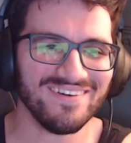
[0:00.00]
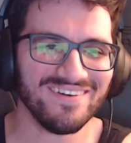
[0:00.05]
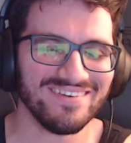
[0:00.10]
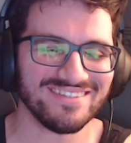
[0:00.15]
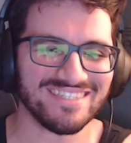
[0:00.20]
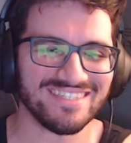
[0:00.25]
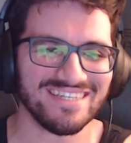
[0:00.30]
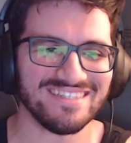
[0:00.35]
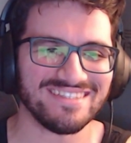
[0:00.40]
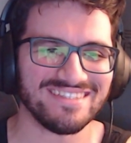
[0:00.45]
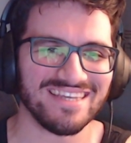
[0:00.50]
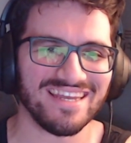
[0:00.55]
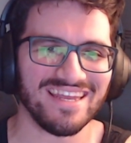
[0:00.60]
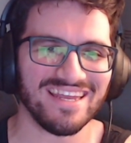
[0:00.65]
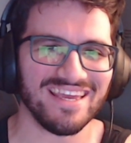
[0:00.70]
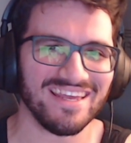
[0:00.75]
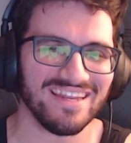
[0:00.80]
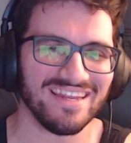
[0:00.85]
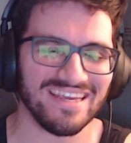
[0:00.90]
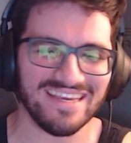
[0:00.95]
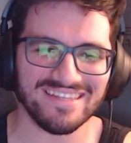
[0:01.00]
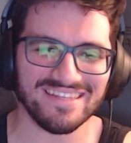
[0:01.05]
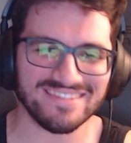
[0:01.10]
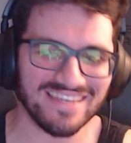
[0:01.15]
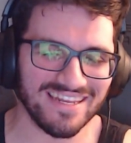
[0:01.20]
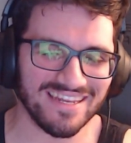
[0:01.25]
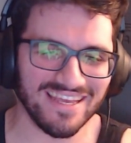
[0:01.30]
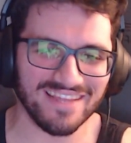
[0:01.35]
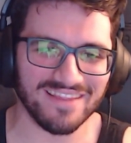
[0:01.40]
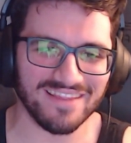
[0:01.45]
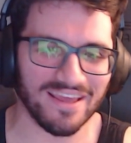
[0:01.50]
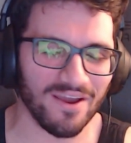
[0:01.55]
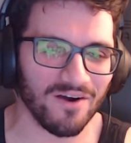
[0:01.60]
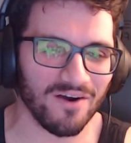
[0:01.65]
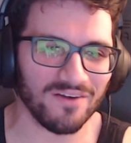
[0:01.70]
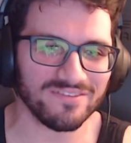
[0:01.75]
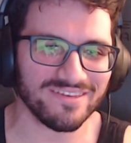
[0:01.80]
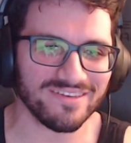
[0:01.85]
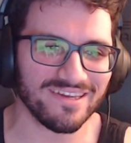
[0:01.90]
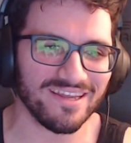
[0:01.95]
She did it! He did it! They
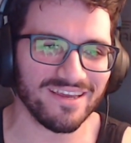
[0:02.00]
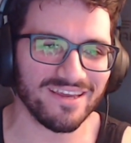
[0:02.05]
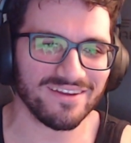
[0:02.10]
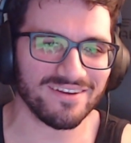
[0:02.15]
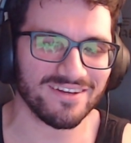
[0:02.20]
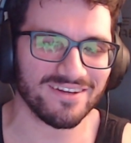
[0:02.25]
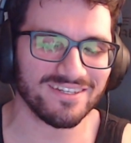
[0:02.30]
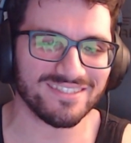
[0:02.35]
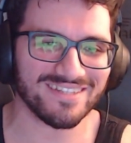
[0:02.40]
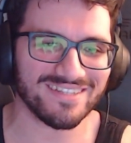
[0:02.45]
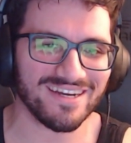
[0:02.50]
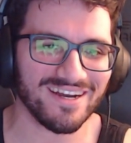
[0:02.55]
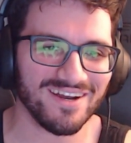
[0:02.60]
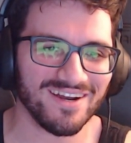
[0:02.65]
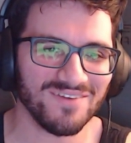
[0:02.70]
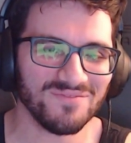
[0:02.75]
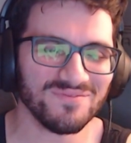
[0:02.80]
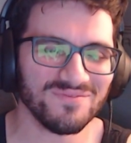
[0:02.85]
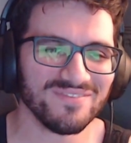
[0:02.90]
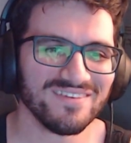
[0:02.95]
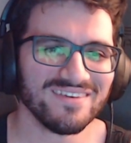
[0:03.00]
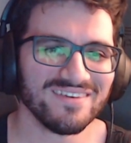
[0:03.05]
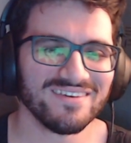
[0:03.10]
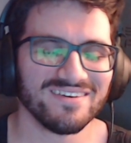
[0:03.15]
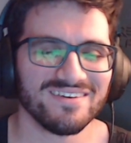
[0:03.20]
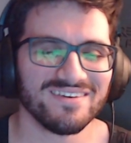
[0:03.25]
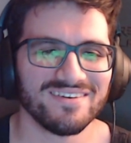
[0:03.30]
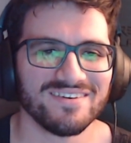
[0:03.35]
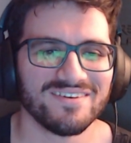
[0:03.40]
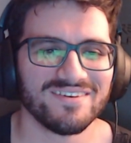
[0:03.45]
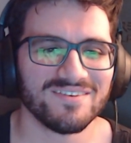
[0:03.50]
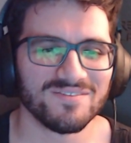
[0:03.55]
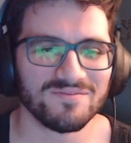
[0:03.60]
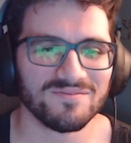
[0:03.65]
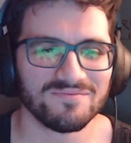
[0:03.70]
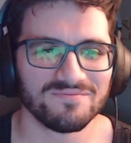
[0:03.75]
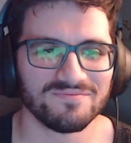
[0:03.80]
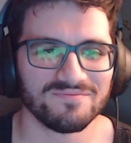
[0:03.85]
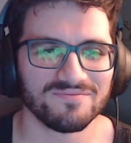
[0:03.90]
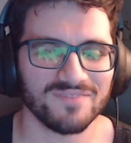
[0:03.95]
all did it! Good job.
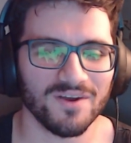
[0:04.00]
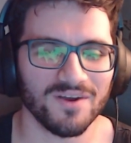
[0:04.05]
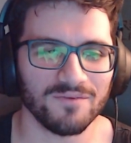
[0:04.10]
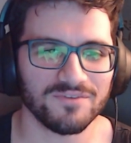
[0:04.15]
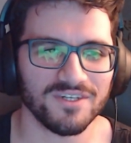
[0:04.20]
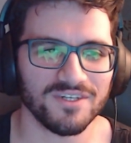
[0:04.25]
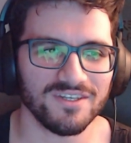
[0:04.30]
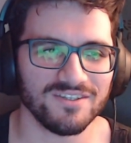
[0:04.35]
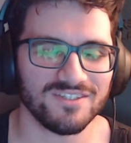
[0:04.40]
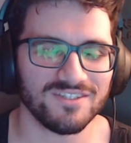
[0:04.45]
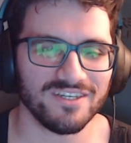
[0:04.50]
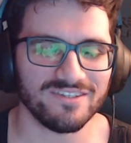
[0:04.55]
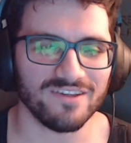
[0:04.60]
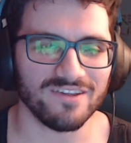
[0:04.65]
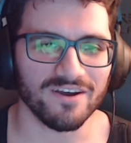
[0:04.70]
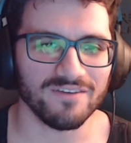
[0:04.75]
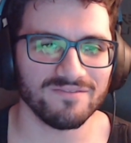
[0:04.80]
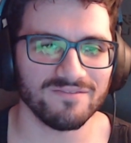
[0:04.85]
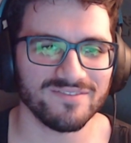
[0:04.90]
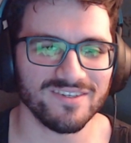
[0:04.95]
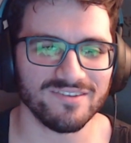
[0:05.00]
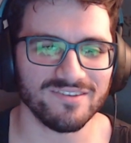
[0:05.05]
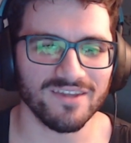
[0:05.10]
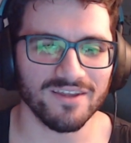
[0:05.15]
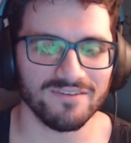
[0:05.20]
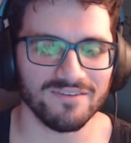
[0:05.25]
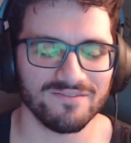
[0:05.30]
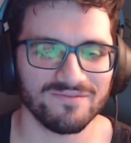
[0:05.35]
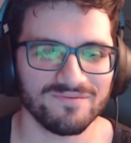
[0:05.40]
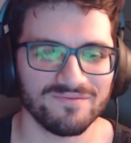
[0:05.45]
Oh, she's done. She does.